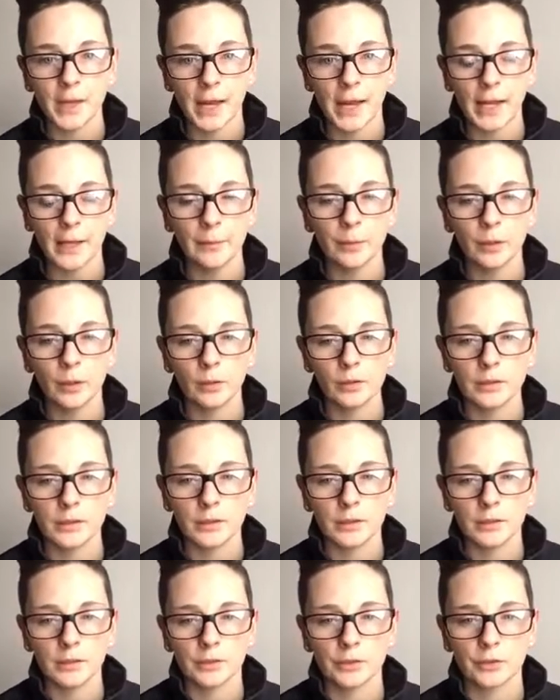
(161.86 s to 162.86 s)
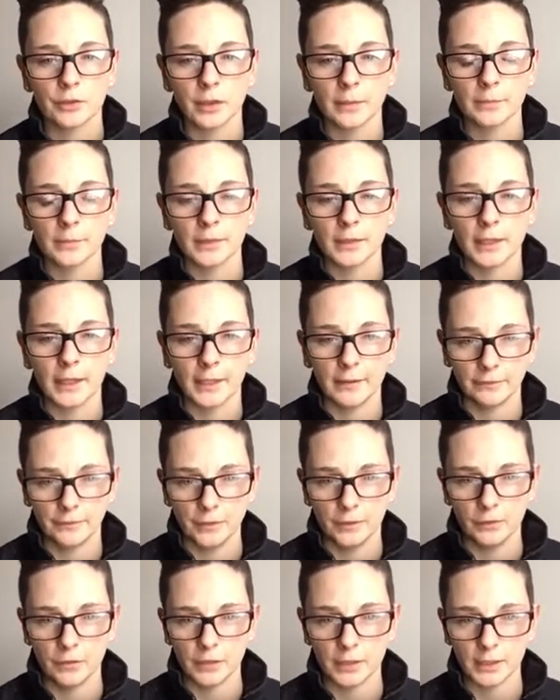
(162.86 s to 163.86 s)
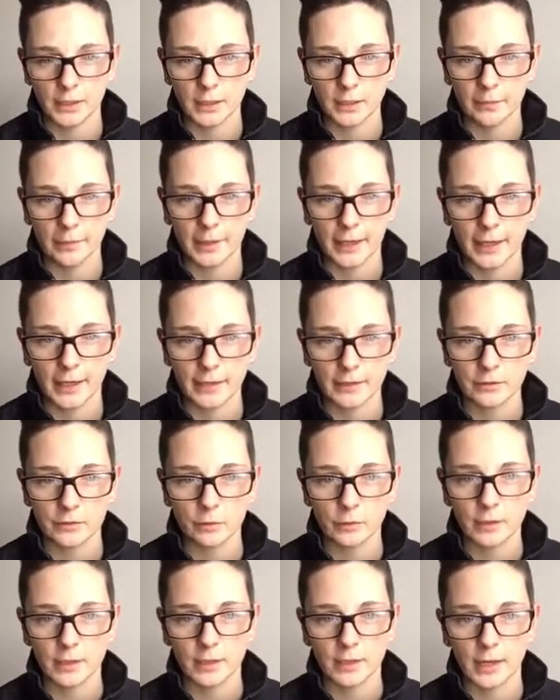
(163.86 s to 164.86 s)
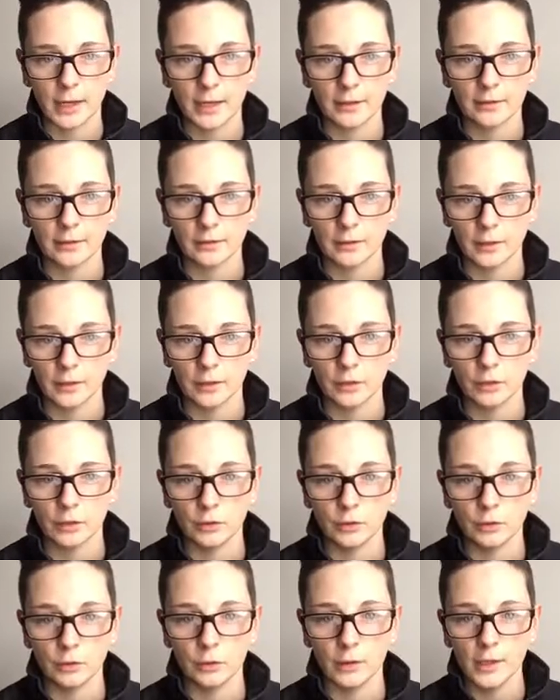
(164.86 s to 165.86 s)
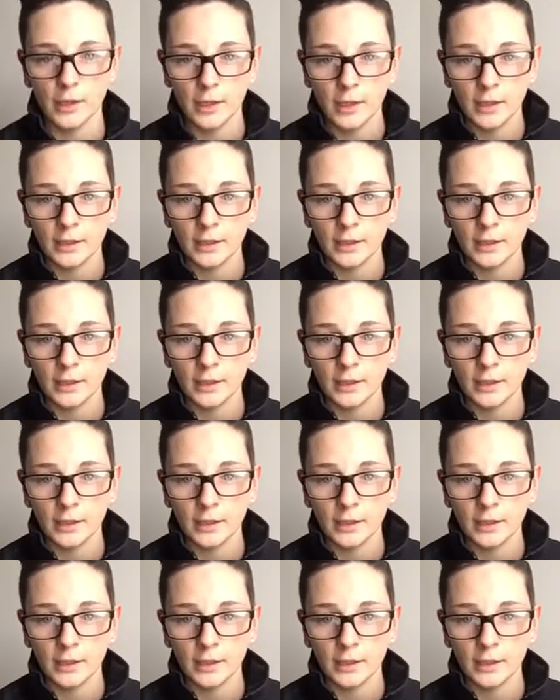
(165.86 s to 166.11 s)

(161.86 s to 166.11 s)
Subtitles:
I posted a script that I've used in the past with an athlete who,